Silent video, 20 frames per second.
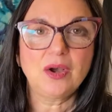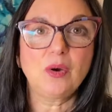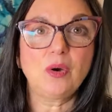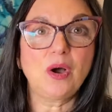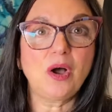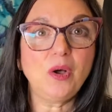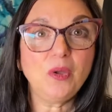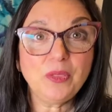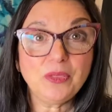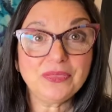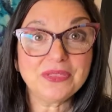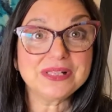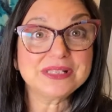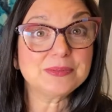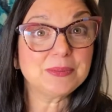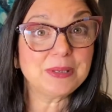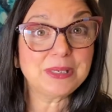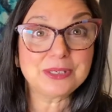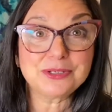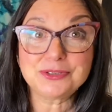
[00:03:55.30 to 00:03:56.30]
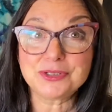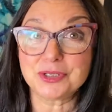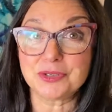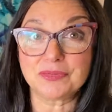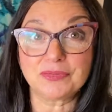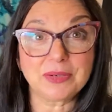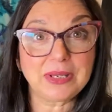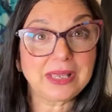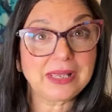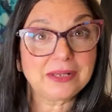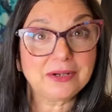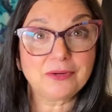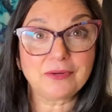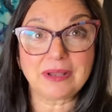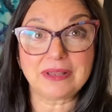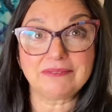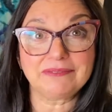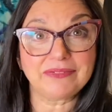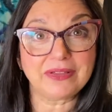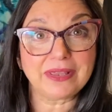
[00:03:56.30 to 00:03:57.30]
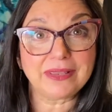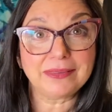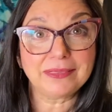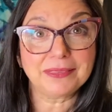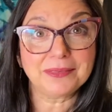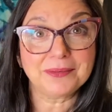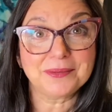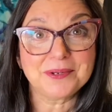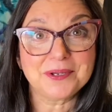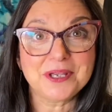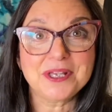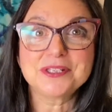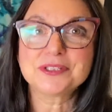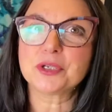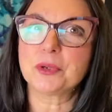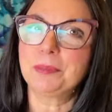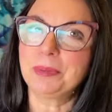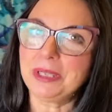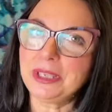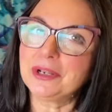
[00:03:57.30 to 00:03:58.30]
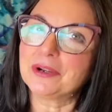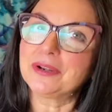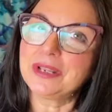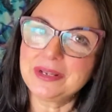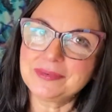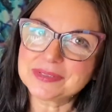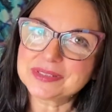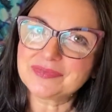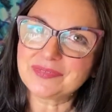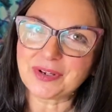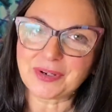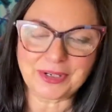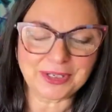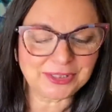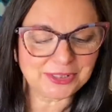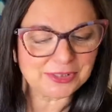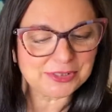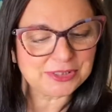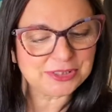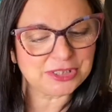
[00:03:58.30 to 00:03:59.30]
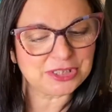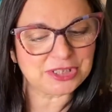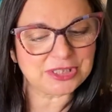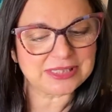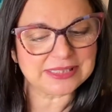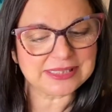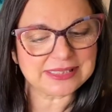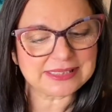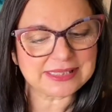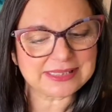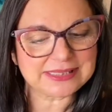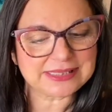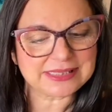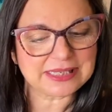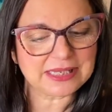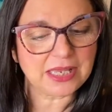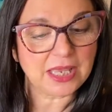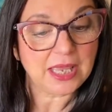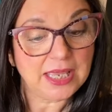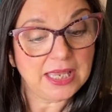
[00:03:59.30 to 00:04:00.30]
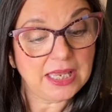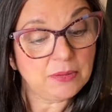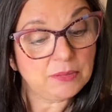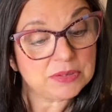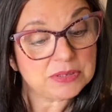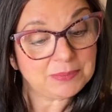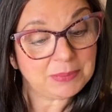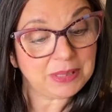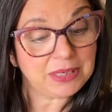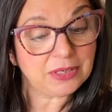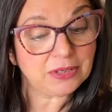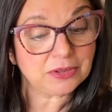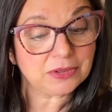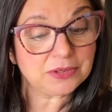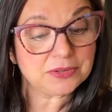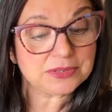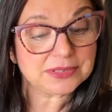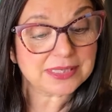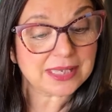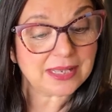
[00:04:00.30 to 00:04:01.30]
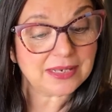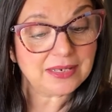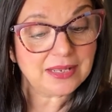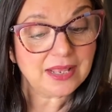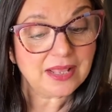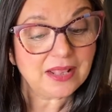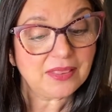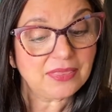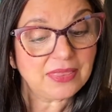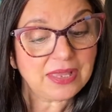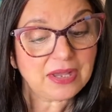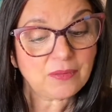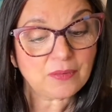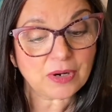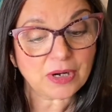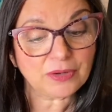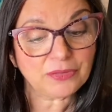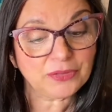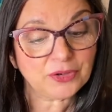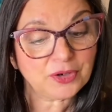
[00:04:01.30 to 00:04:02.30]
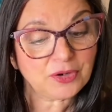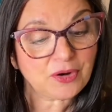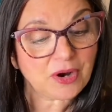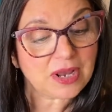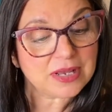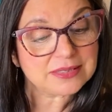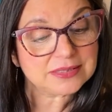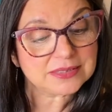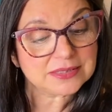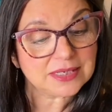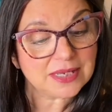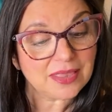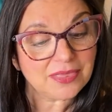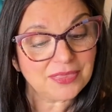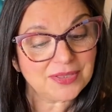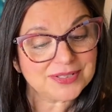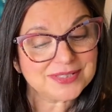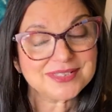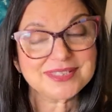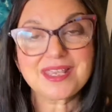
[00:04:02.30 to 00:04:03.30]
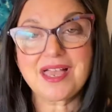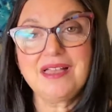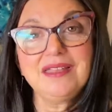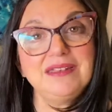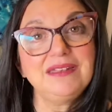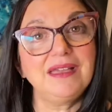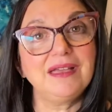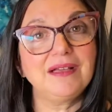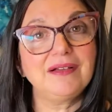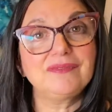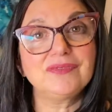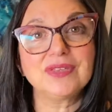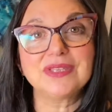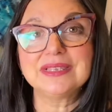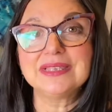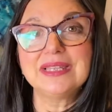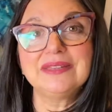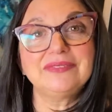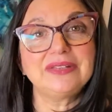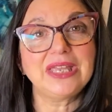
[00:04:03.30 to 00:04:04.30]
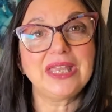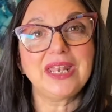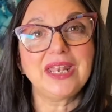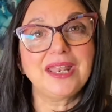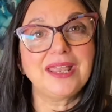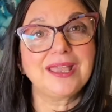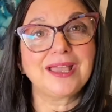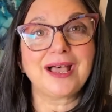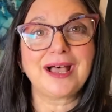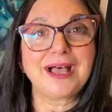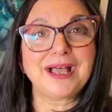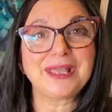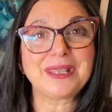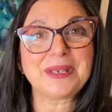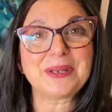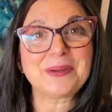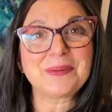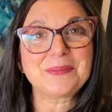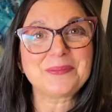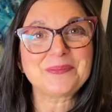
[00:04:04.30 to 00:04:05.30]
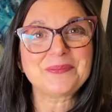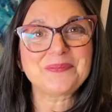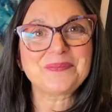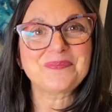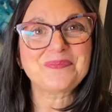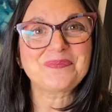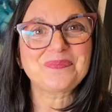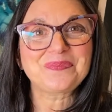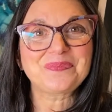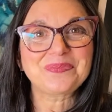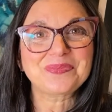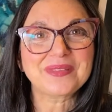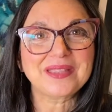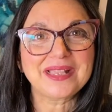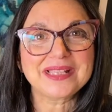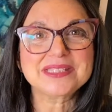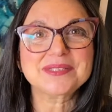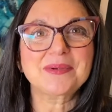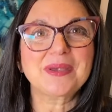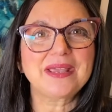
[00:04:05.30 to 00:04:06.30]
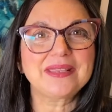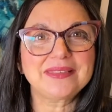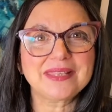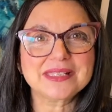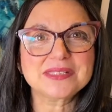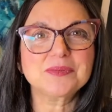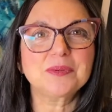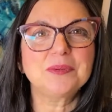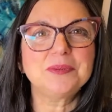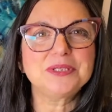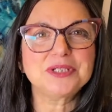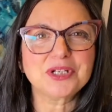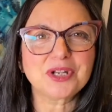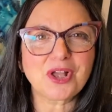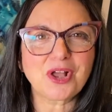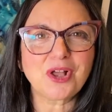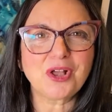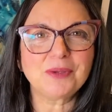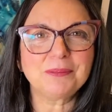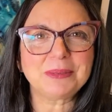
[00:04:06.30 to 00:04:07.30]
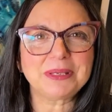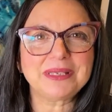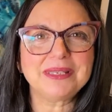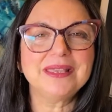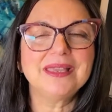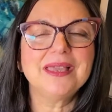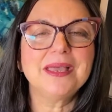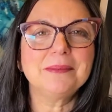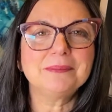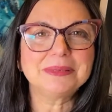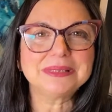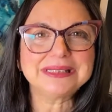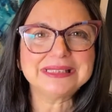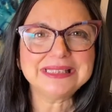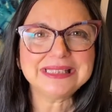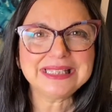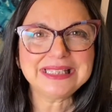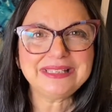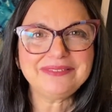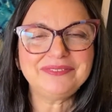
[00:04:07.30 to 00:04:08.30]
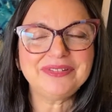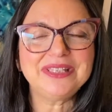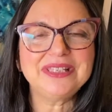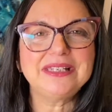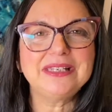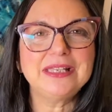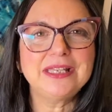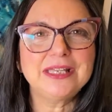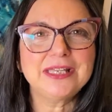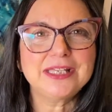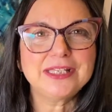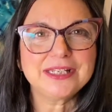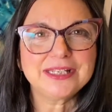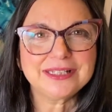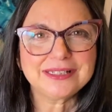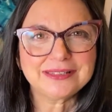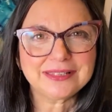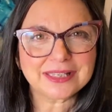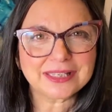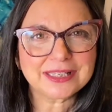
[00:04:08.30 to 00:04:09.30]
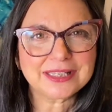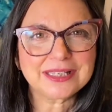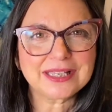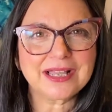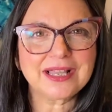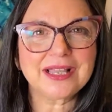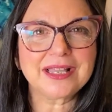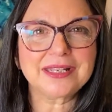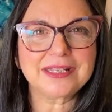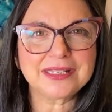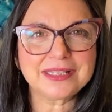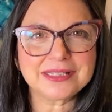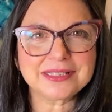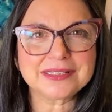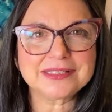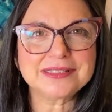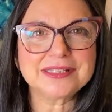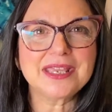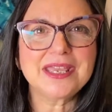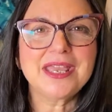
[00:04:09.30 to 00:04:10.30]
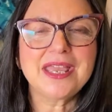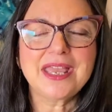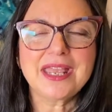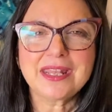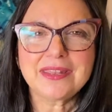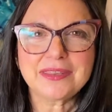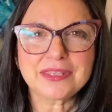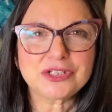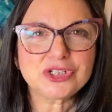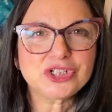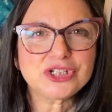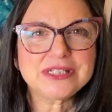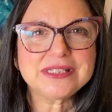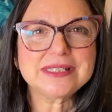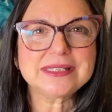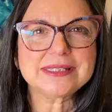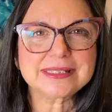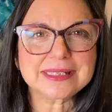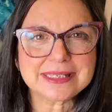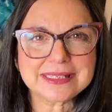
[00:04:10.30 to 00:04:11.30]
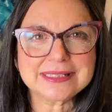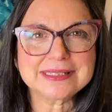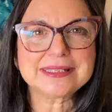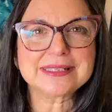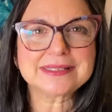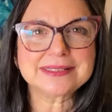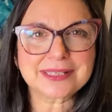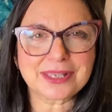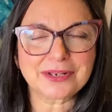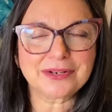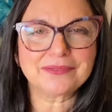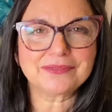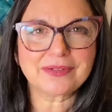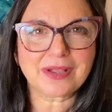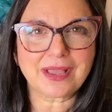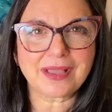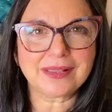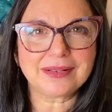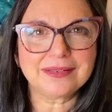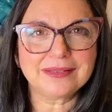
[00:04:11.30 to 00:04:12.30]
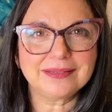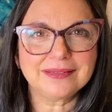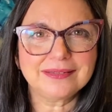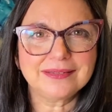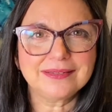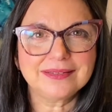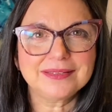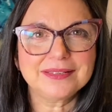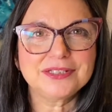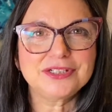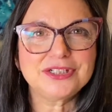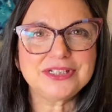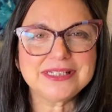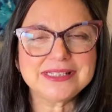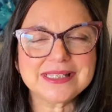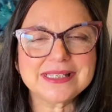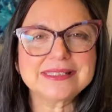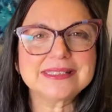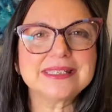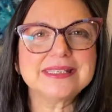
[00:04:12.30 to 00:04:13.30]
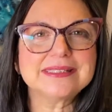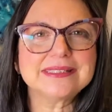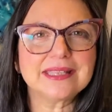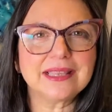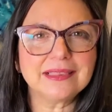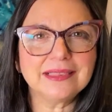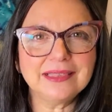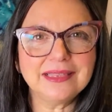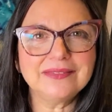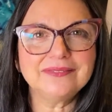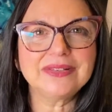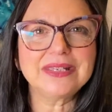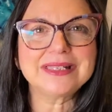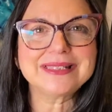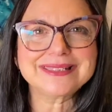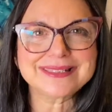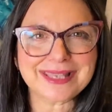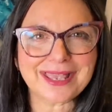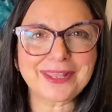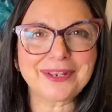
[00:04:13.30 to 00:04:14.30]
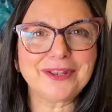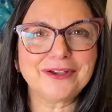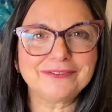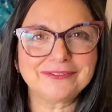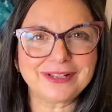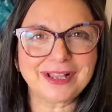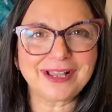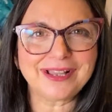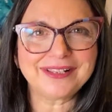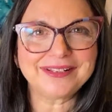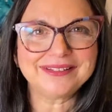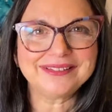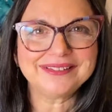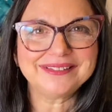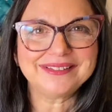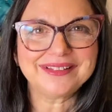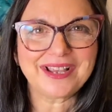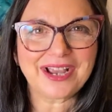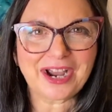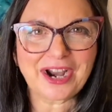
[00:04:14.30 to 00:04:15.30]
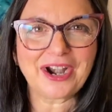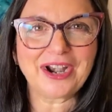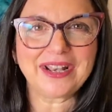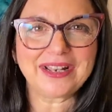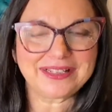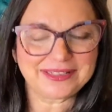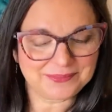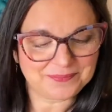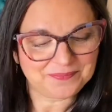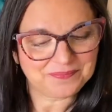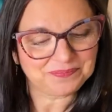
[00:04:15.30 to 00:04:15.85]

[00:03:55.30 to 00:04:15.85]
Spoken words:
All the things we could do if we had great faith. So Peter, he was very close to Jesus. Let's see. It was Peter who said, thou art the Christ, the Son of the living God. That's right. That's what we should all be believing, that God is, that Jesus is the Son of God. Jesus is the living Son of God. All right.